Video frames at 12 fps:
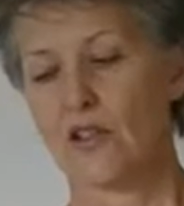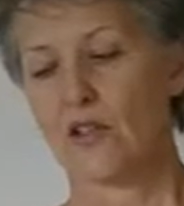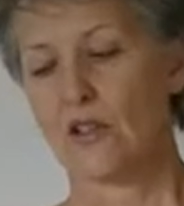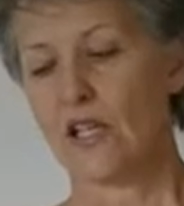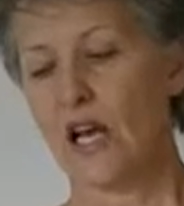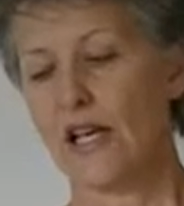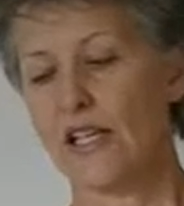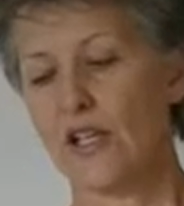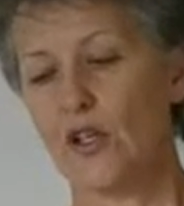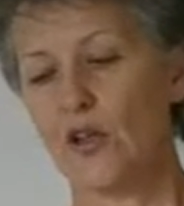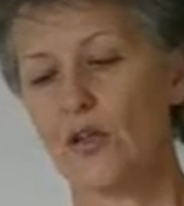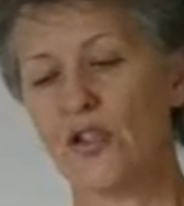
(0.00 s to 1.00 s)
So I'd like
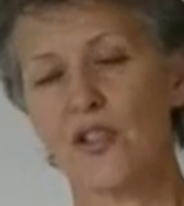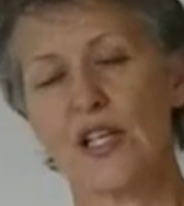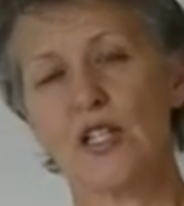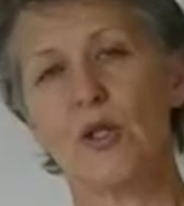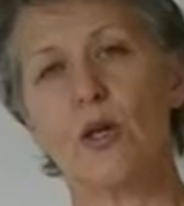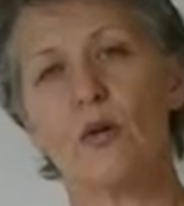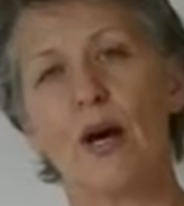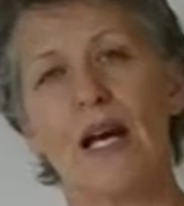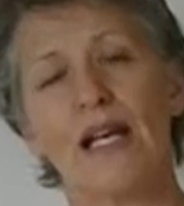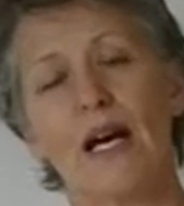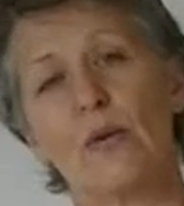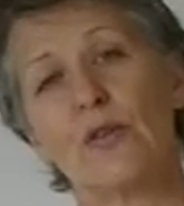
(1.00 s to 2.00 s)
you to send you away
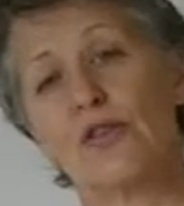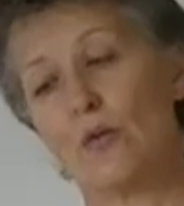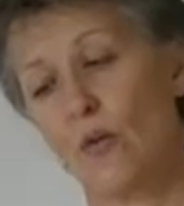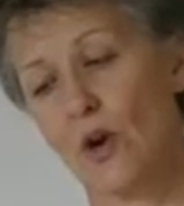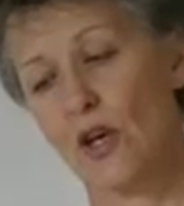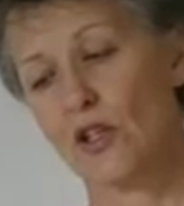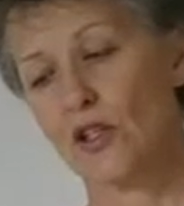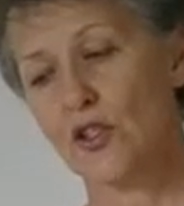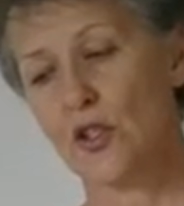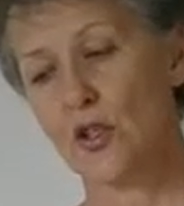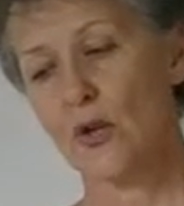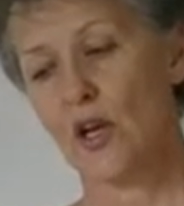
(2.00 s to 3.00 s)
now with some work to
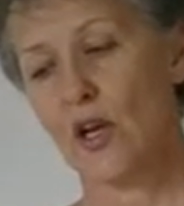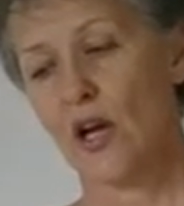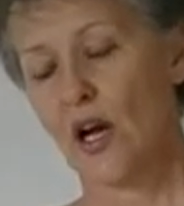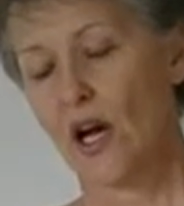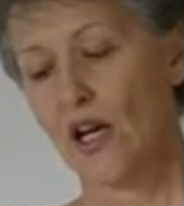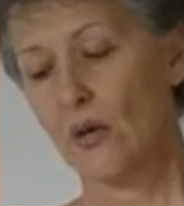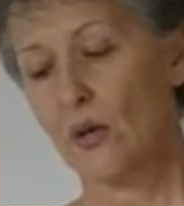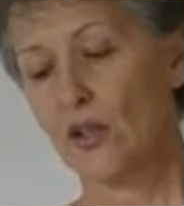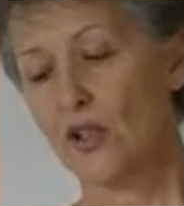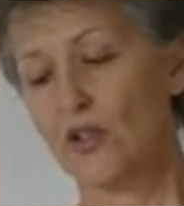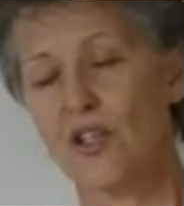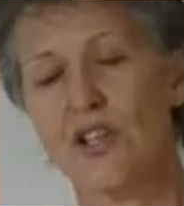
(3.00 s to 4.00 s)
do, and I want
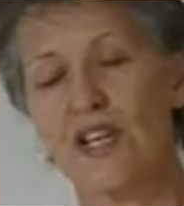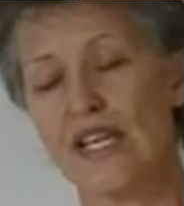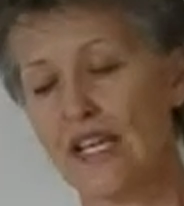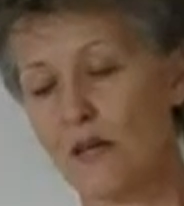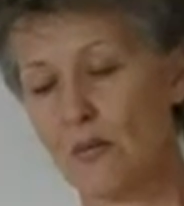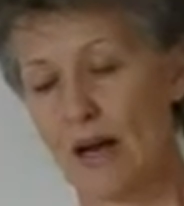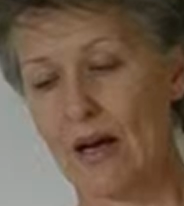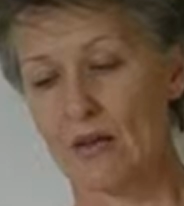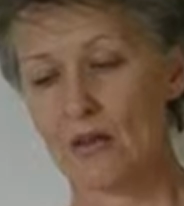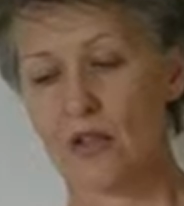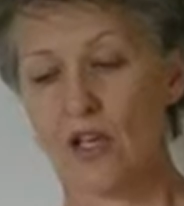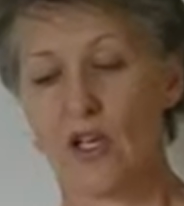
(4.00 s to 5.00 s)
you to think
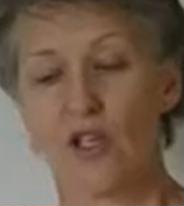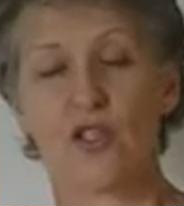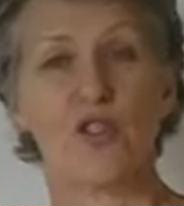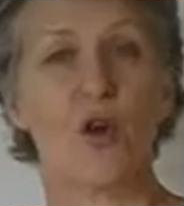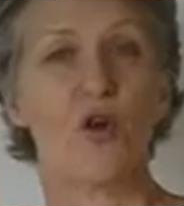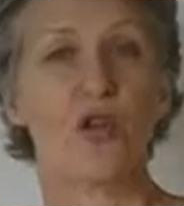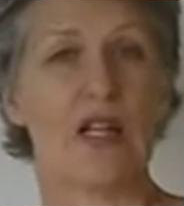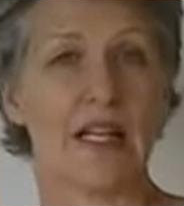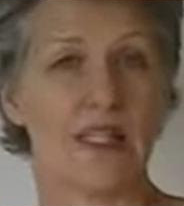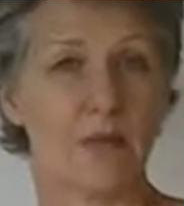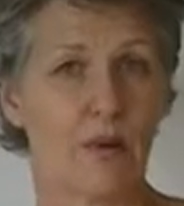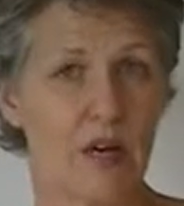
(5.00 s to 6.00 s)
about social
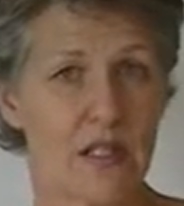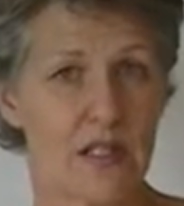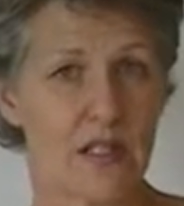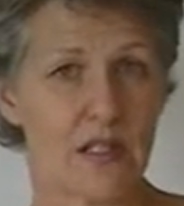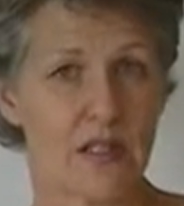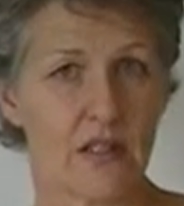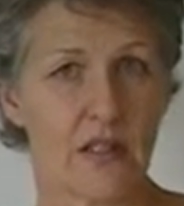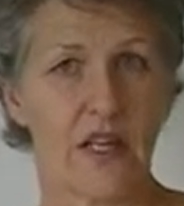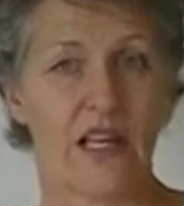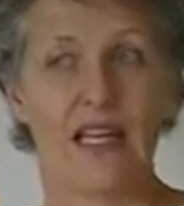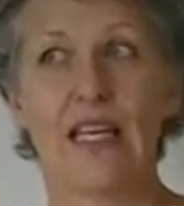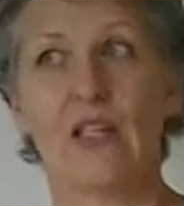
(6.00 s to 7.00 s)
enterprises
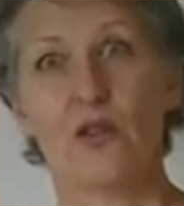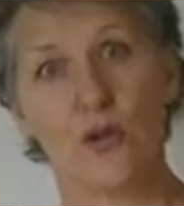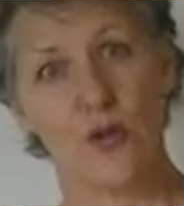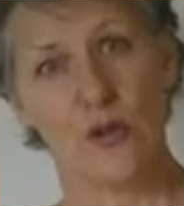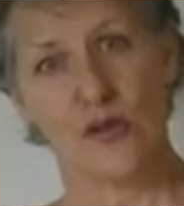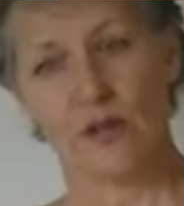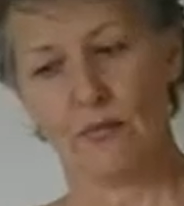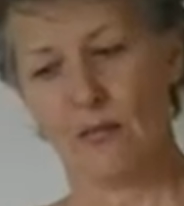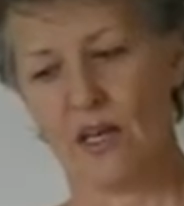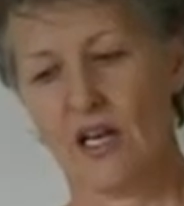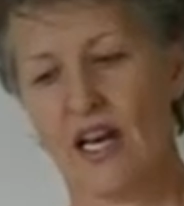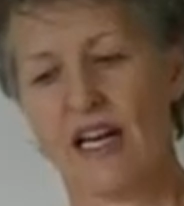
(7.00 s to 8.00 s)
in tourism
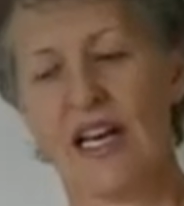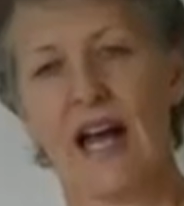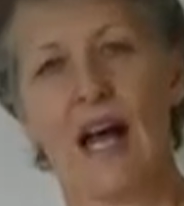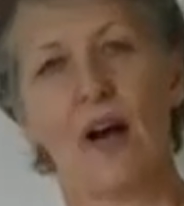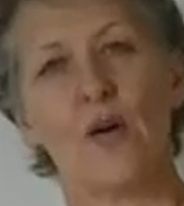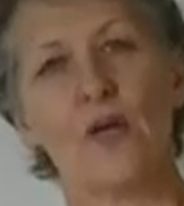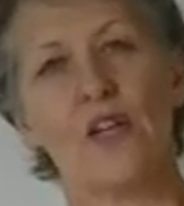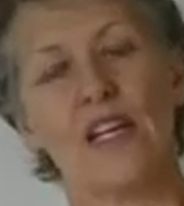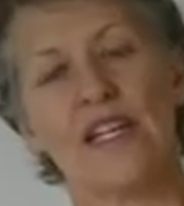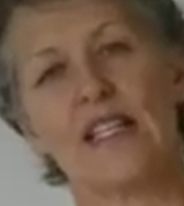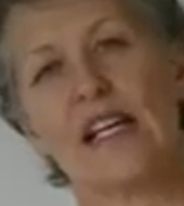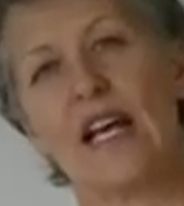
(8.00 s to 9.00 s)
and how
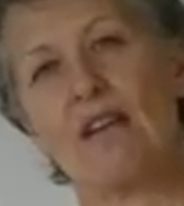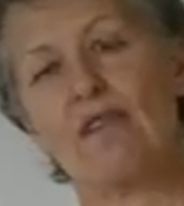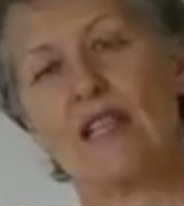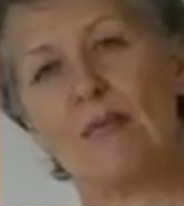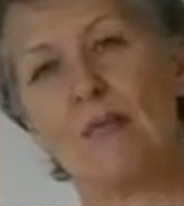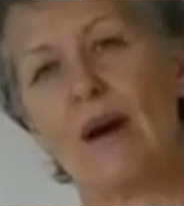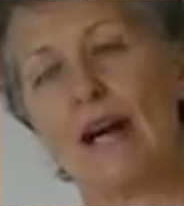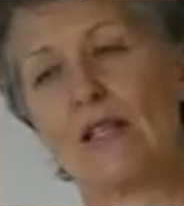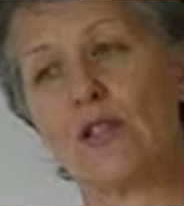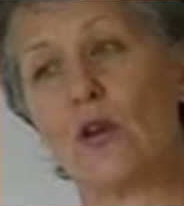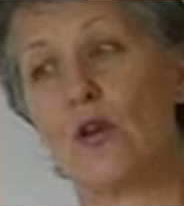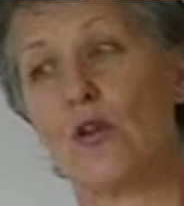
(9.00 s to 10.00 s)
these can have an impact
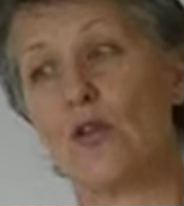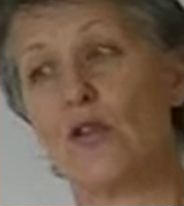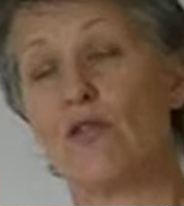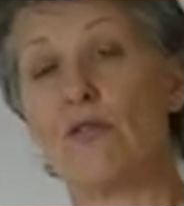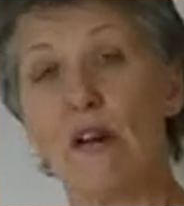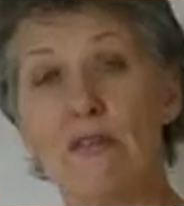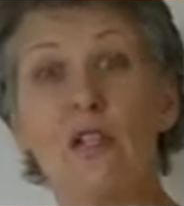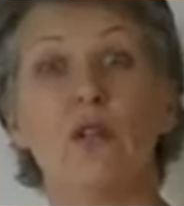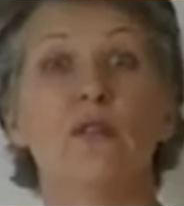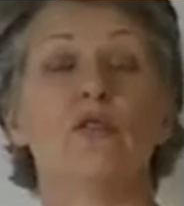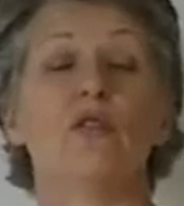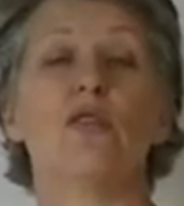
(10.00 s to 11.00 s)
on the revenue
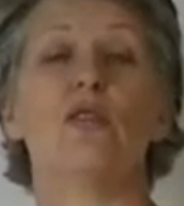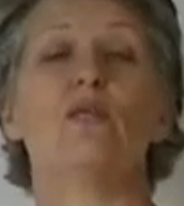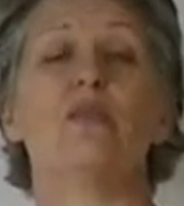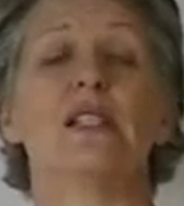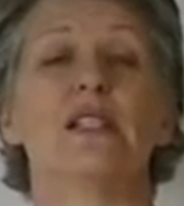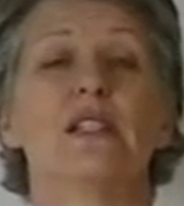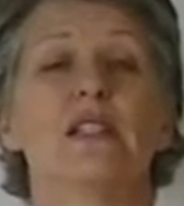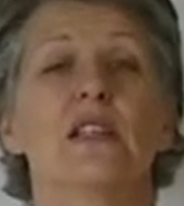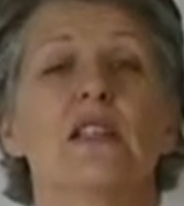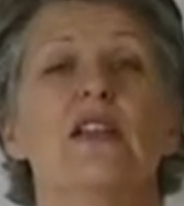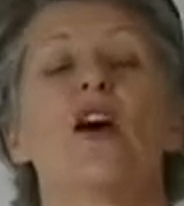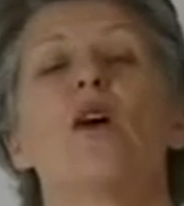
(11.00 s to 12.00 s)
of tourism
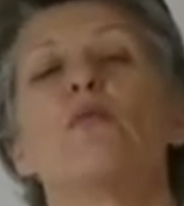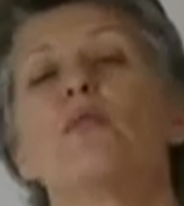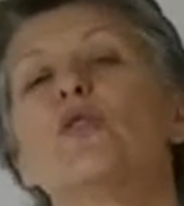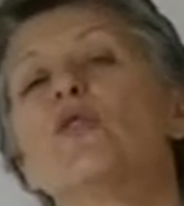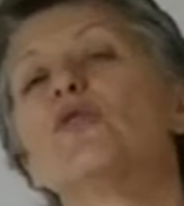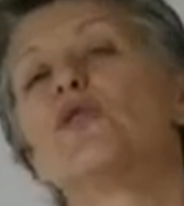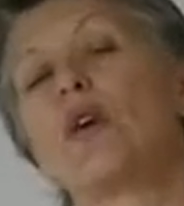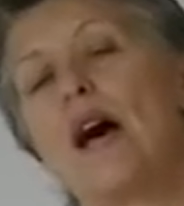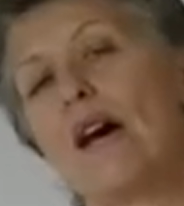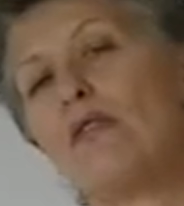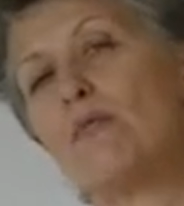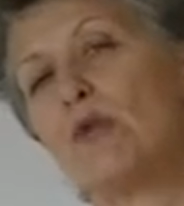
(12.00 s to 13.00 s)
businesses, but also
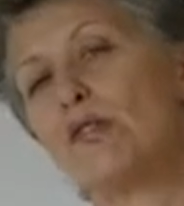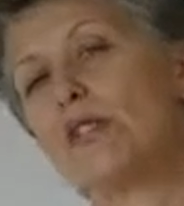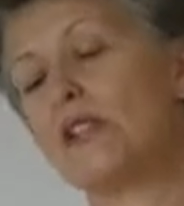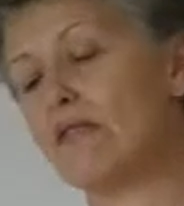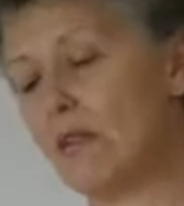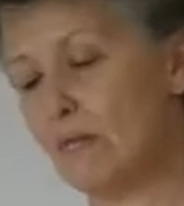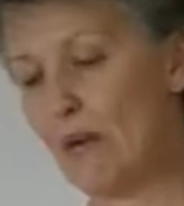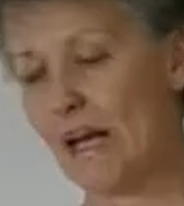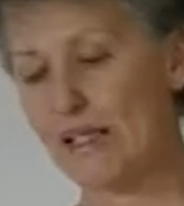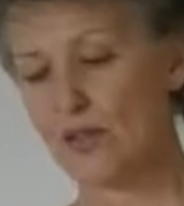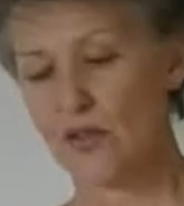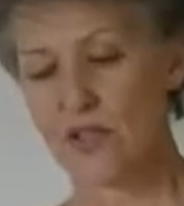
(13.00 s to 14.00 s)
have a positive
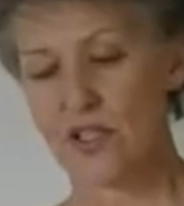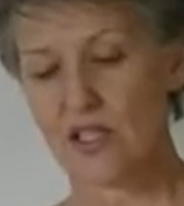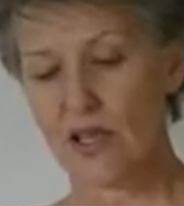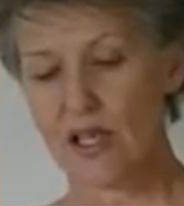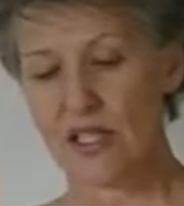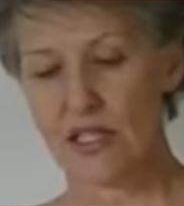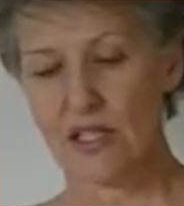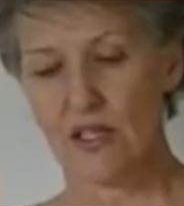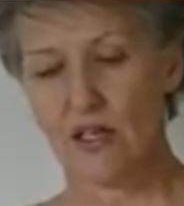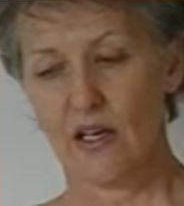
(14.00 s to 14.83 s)
impact on society.